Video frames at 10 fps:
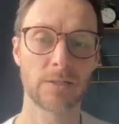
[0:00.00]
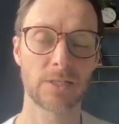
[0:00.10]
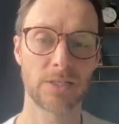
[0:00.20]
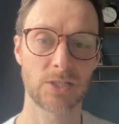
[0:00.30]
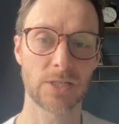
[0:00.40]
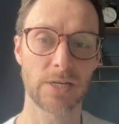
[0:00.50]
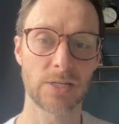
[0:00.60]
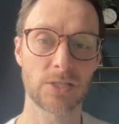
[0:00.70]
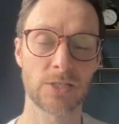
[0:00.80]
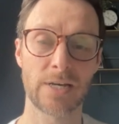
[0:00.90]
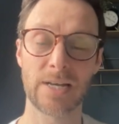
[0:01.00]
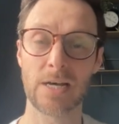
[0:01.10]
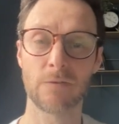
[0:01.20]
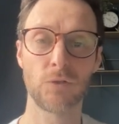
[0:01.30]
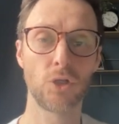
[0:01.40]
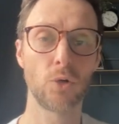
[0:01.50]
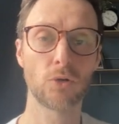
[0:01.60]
concise, and have no